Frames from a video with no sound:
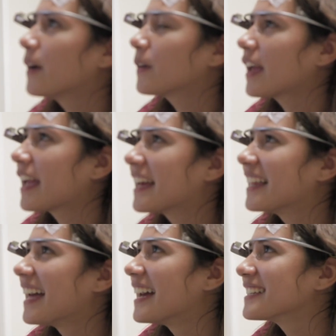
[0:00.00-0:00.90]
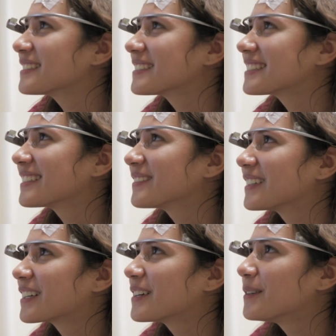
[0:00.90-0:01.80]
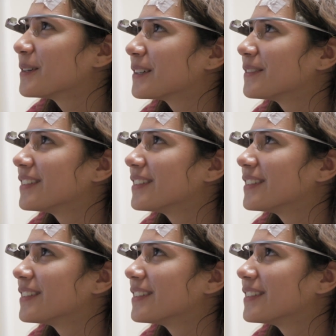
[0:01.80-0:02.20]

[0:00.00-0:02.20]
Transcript: picture. Okay, Glass. Record